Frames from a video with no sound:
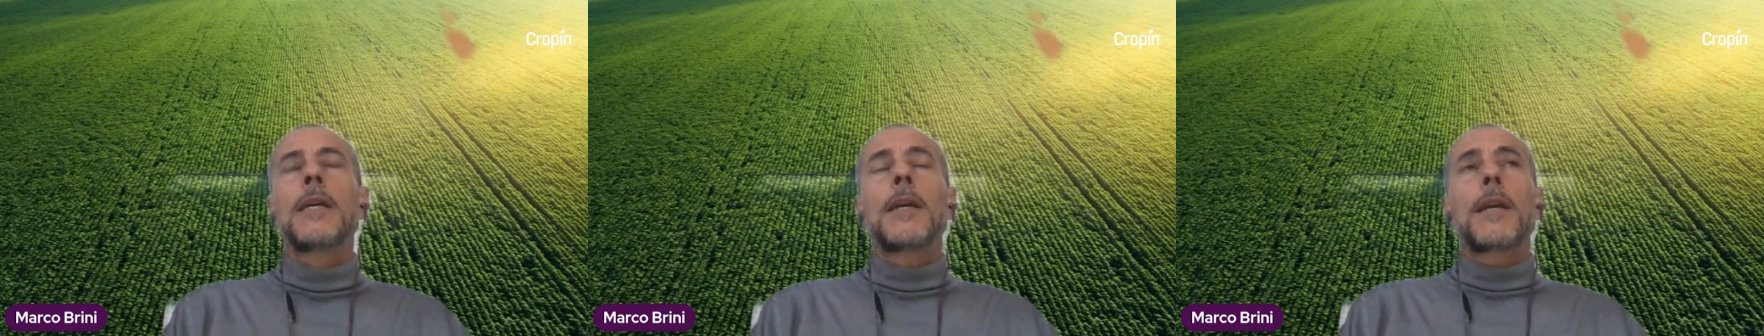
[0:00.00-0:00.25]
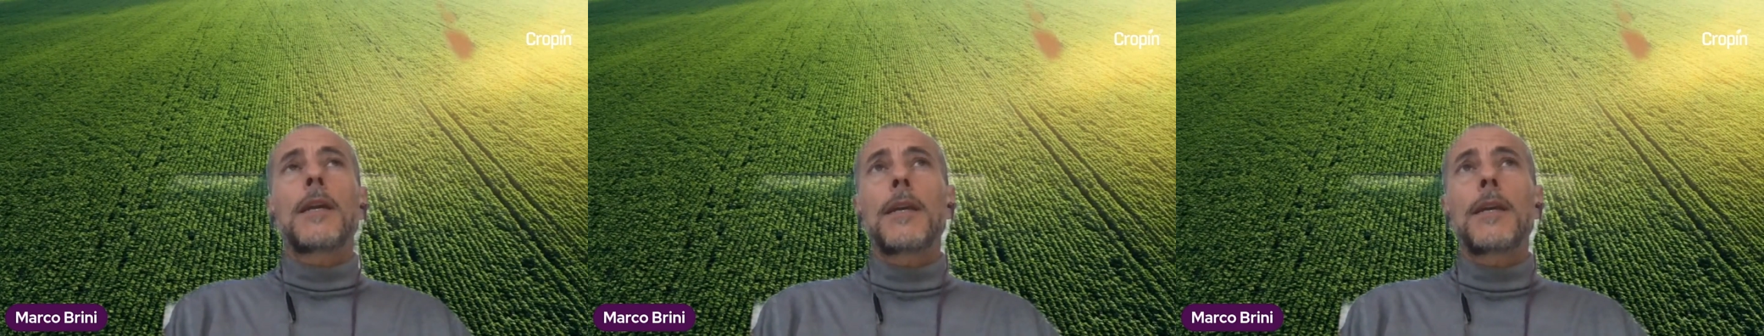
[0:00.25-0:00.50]

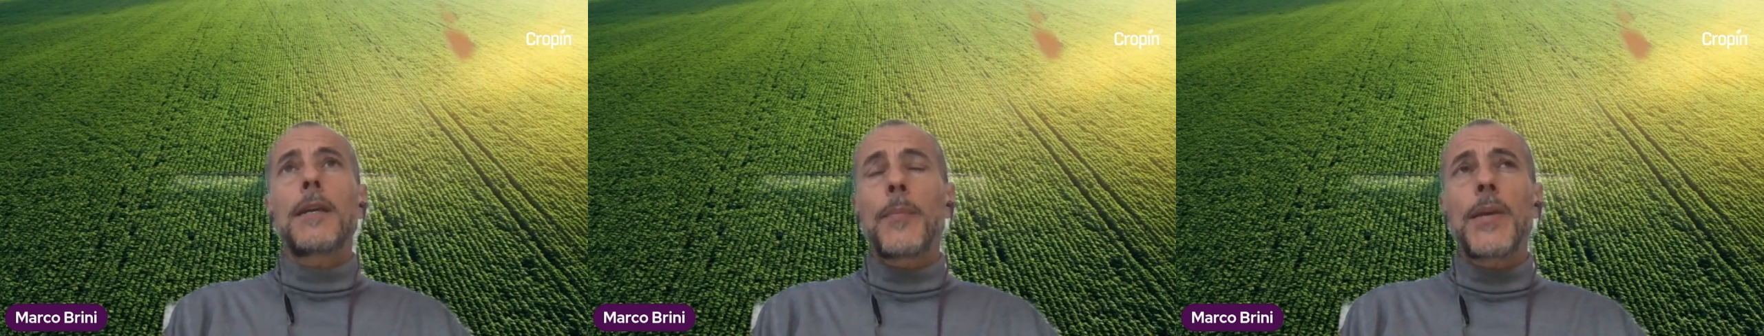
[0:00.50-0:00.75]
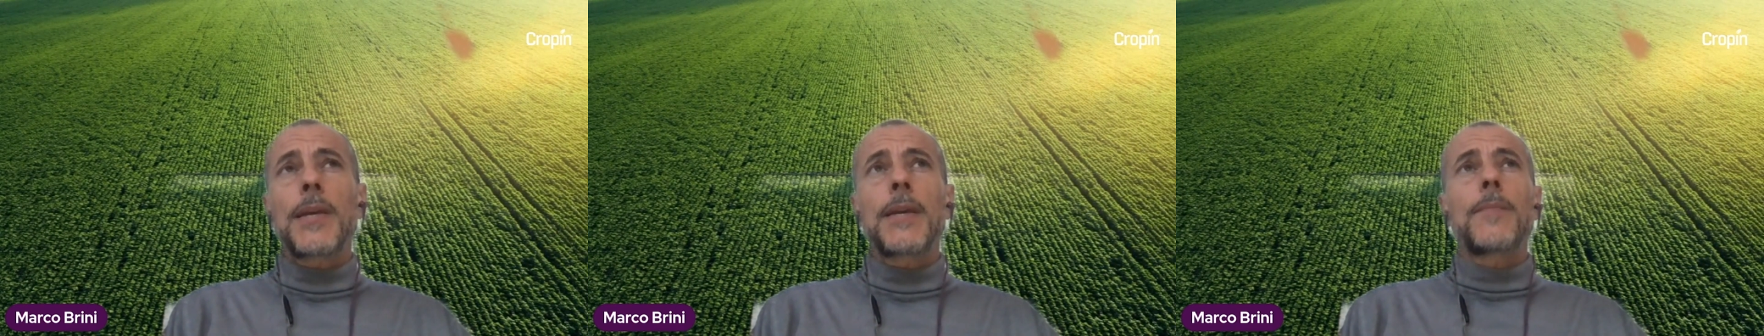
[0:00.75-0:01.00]

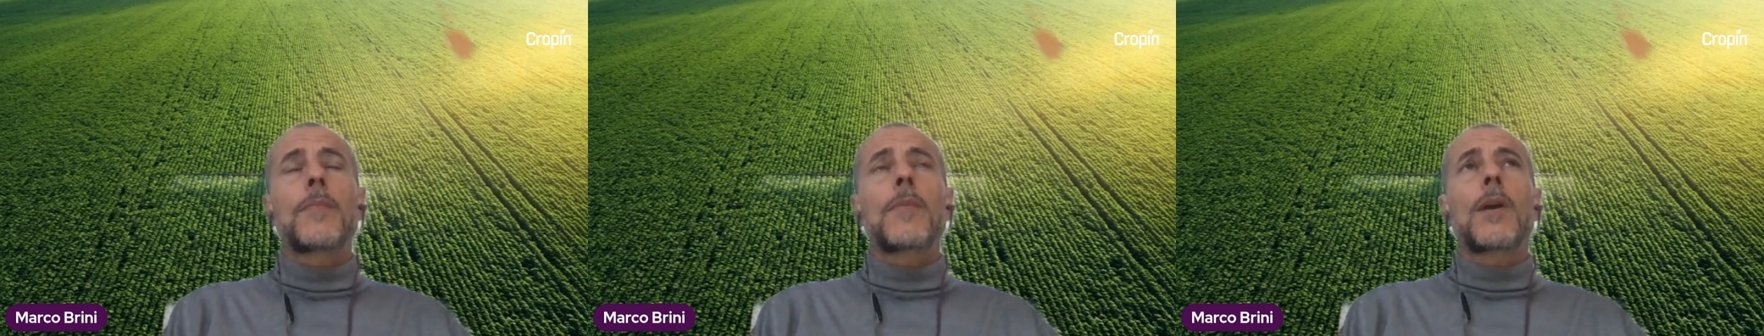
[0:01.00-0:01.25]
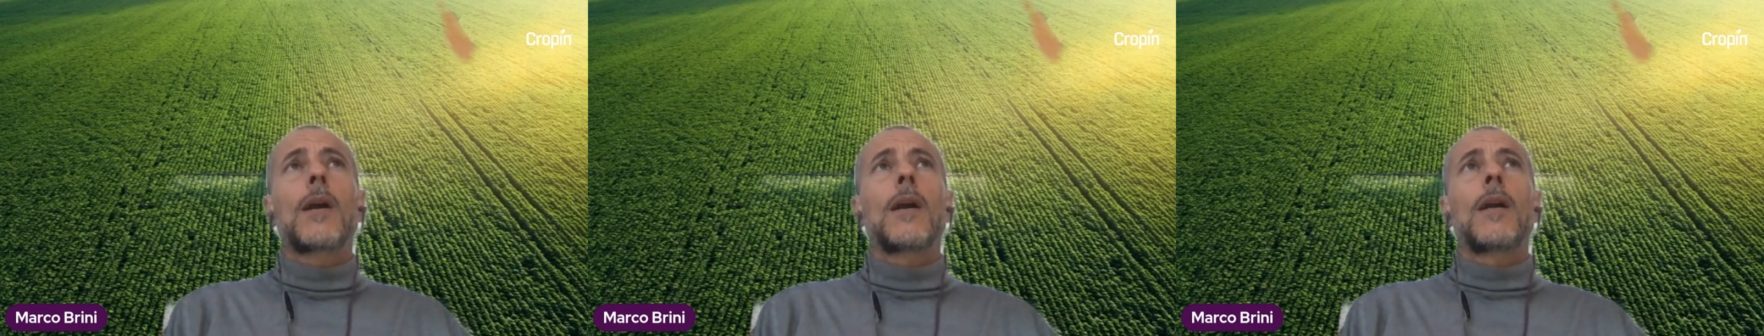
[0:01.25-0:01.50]
ERP
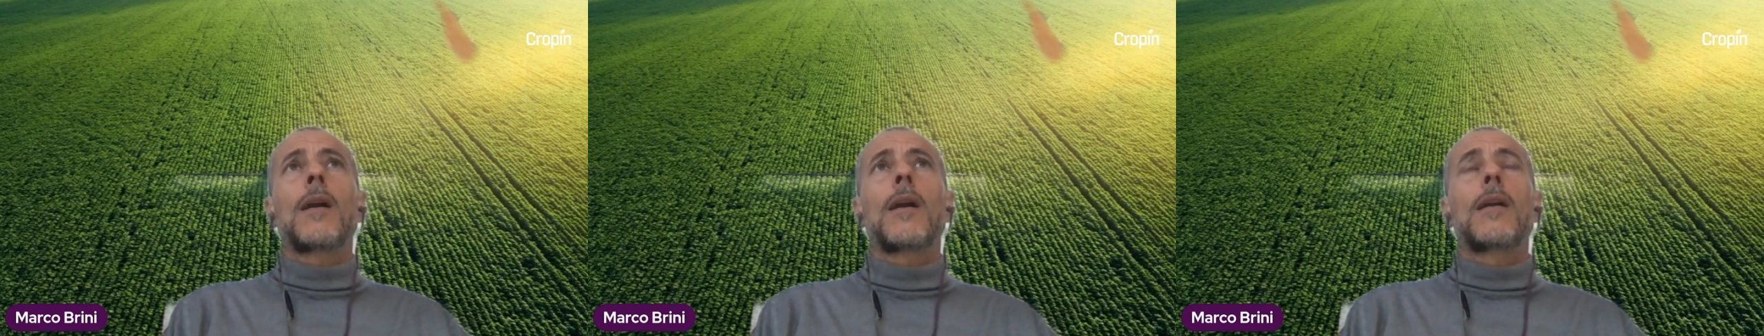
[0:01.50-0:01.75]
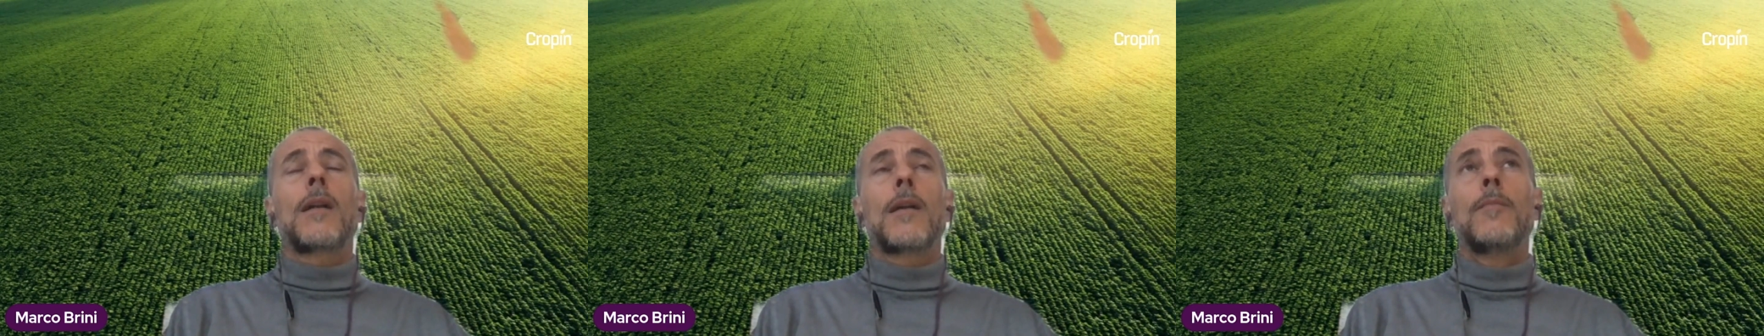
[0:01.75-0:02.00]

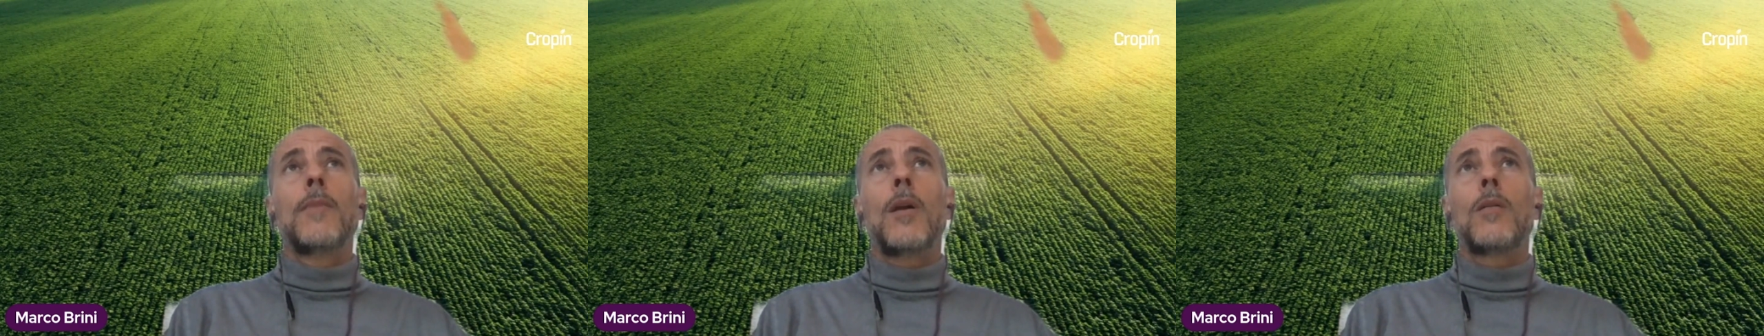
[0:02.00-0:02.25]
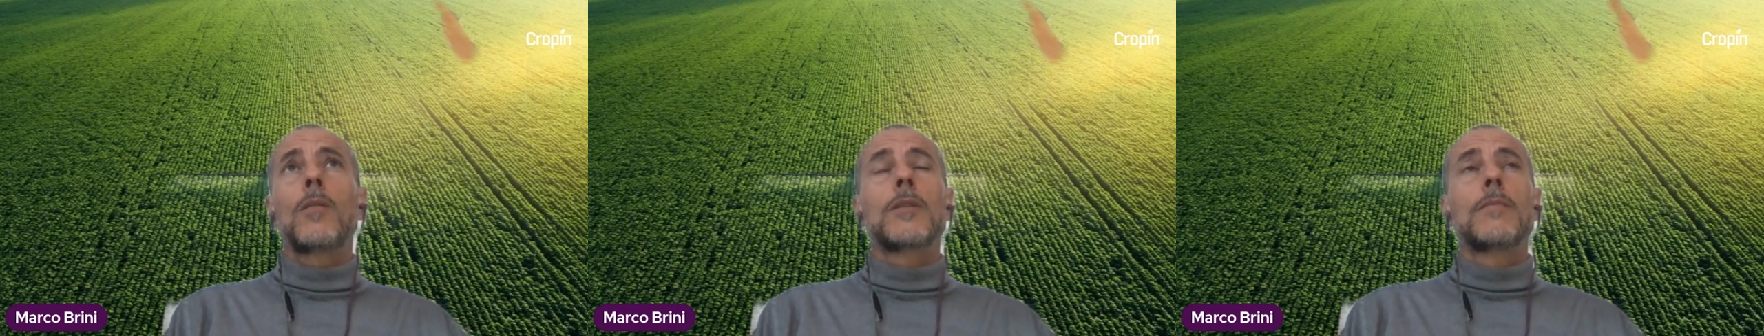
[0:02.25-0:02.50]
are among the